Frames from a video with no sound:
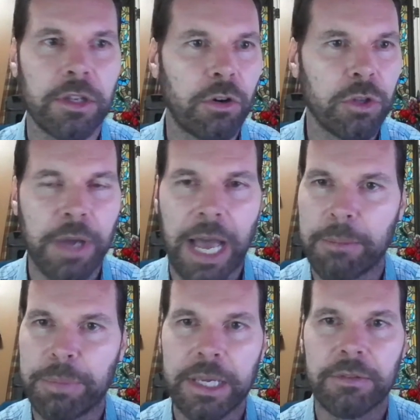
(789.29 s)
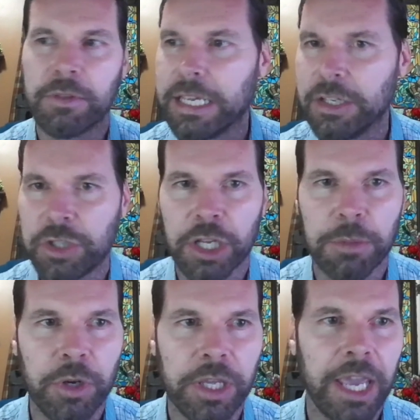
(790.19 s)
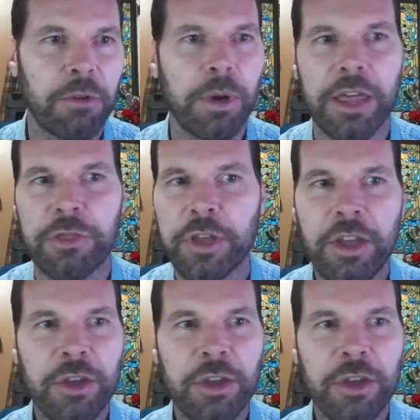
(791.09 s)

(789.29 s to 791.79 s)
you got to be easy to communicate with.